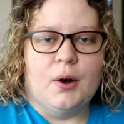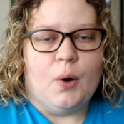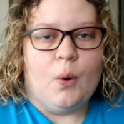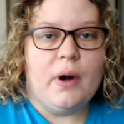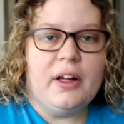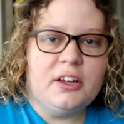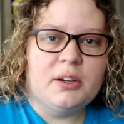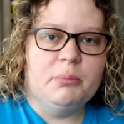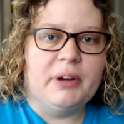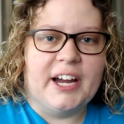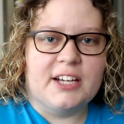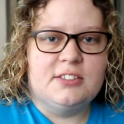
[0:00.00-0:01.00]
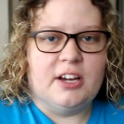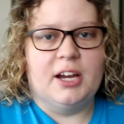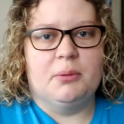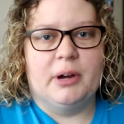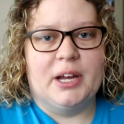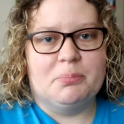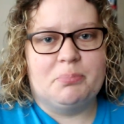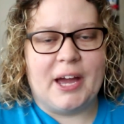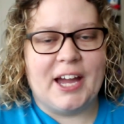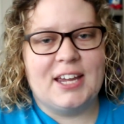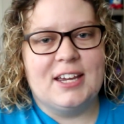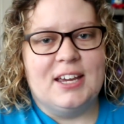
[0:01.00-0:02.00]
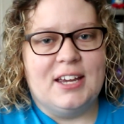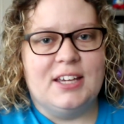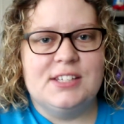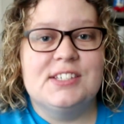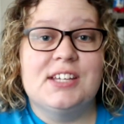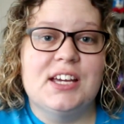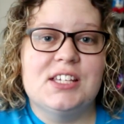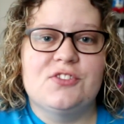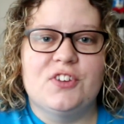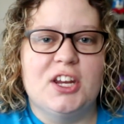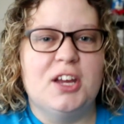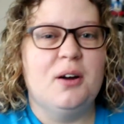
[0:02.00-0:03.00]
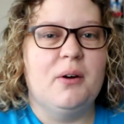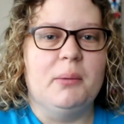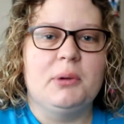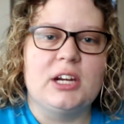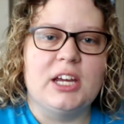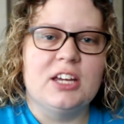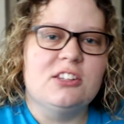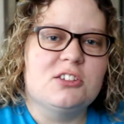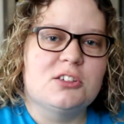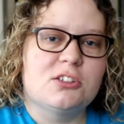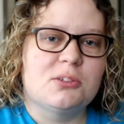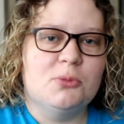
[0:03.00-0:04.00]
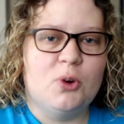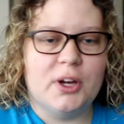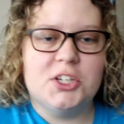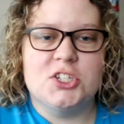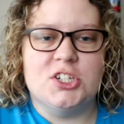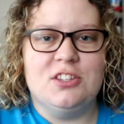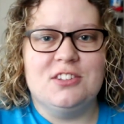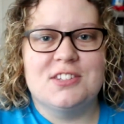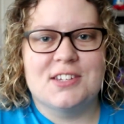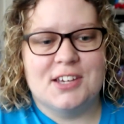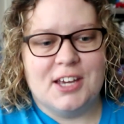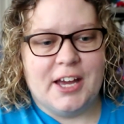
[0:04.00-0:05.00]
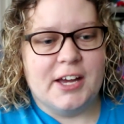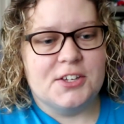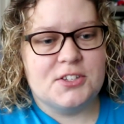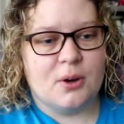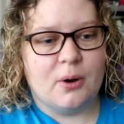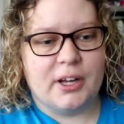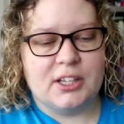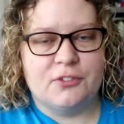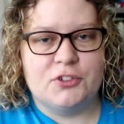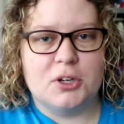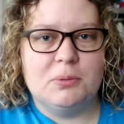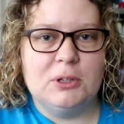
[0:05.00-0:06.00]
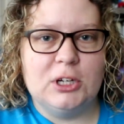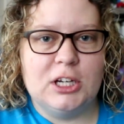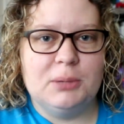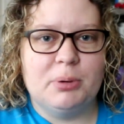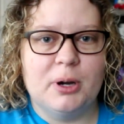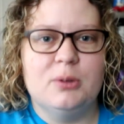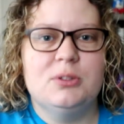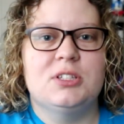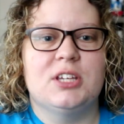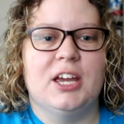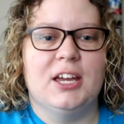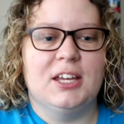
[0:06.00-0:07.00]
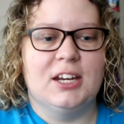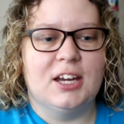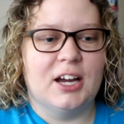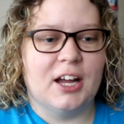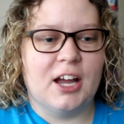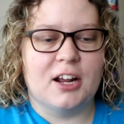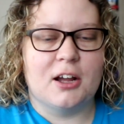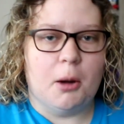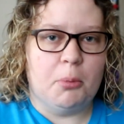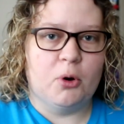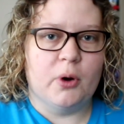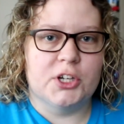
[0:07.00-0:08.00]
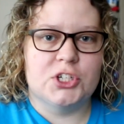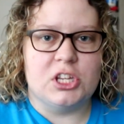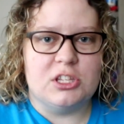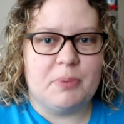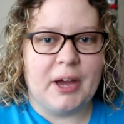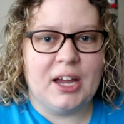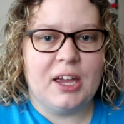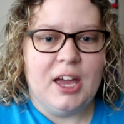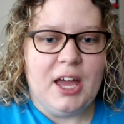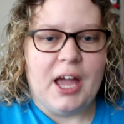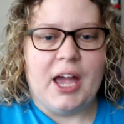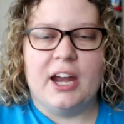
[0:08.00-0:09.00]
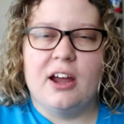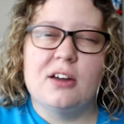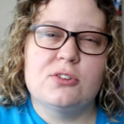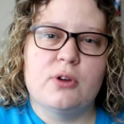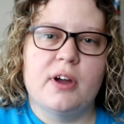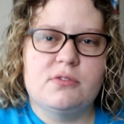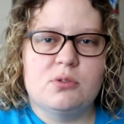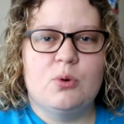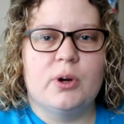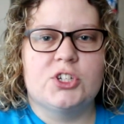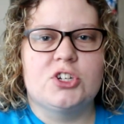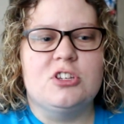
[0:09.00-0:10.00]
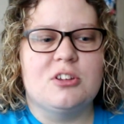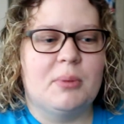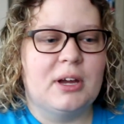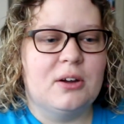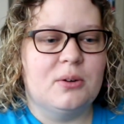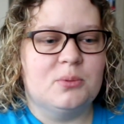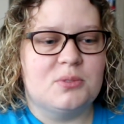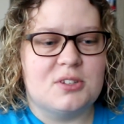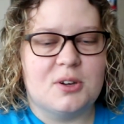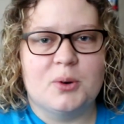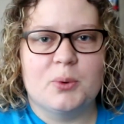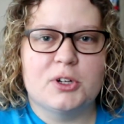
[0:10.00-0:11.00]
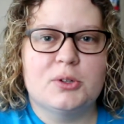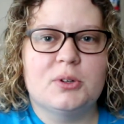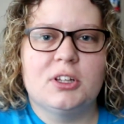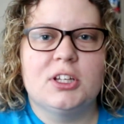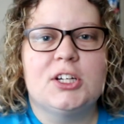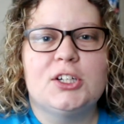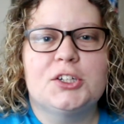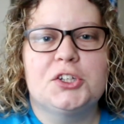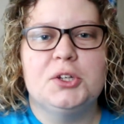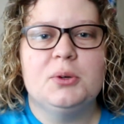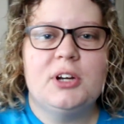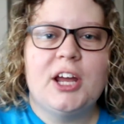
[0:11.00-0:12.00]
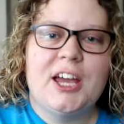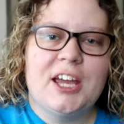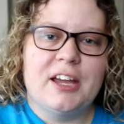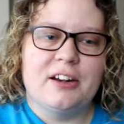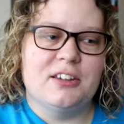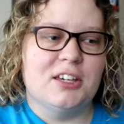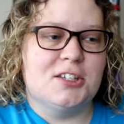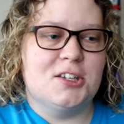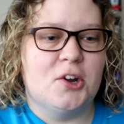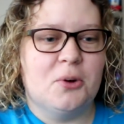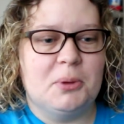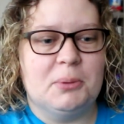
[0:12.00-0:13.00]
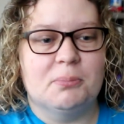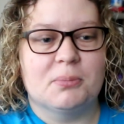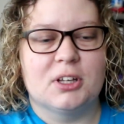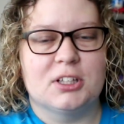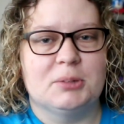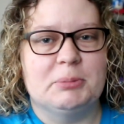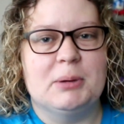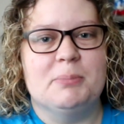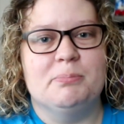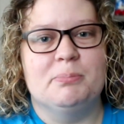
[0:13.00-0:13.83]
Welcome back, Dynamite Pack. In today's video, I'm going to answer some questions. So I left a community post and I got a couple questions back, and I also have some questions of my own. So we're doing a little Q&A and get to know me a little bit.